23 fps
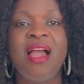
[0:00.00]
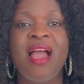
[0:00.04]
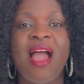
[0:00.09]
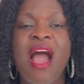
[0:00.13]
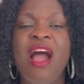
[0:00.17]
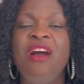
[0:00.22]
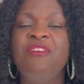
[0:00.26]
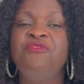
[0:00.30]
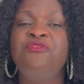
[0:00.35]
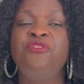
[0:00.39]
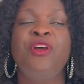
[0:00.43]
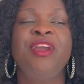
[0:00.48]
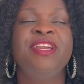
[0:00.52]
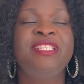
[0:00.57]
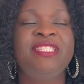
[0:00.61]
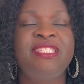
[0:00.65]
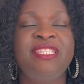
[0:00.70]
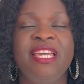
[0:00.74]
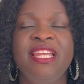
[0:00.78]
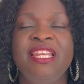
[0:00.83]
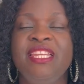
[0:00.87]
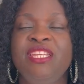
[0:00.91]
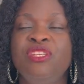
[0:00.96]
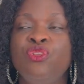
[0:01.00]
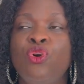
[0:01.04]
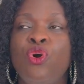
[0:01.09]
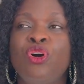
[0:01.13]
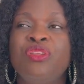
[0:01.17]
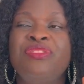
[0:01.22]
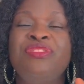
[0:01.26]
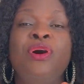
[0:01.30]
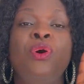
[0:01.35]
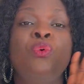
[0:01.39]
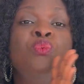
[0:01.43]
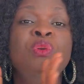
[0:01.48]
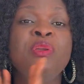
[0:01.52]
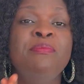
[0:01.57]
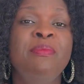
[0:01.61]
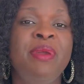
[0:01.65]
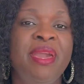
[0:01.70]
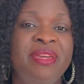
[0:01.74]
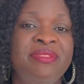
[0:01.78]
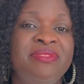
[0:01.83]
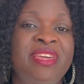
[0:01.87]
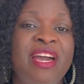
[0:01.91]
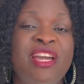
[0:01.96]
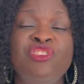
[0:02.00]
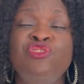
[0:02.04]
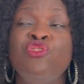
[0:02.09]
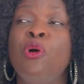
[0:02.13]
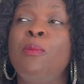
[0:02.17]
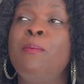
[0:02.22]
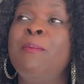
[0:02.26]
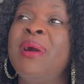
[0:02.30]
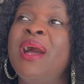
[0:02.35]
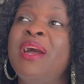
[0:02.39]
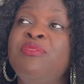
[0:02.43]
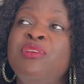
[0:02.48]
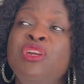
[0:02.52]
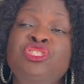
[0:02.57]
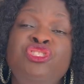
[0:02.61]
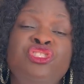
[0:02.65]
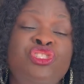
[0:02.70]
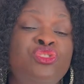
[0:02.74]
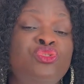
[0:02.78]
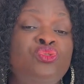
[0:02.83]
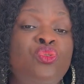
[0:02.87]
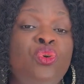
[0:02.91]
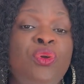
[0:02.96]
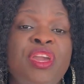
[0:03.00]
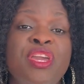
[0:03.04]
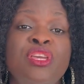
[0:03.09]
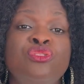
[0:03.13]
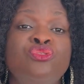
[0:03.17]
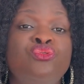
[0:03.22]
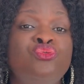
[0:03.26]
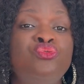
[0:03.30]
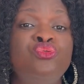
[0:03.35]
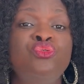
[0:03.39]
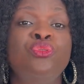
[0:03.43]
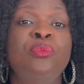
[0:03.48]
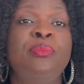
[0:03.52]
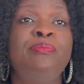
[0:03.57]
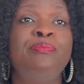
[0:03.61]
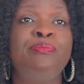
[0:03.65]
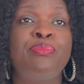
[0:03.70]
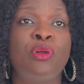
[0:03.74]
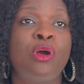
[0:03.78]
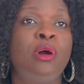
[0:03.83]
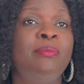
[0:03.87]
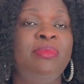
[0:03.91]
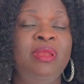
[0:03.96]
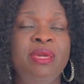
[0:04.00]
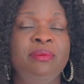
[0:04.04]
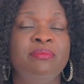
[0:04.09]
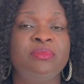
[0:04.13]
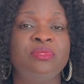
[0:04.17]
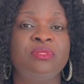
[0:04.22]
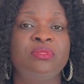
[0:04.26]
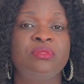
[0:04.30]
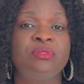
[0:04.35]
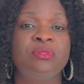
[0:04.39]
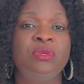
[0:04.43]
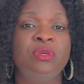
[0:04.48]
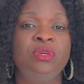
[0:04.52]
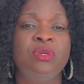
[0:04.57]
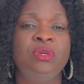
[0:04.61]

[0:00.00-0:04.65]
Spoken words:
avoid telling other women that your marriage is going through problems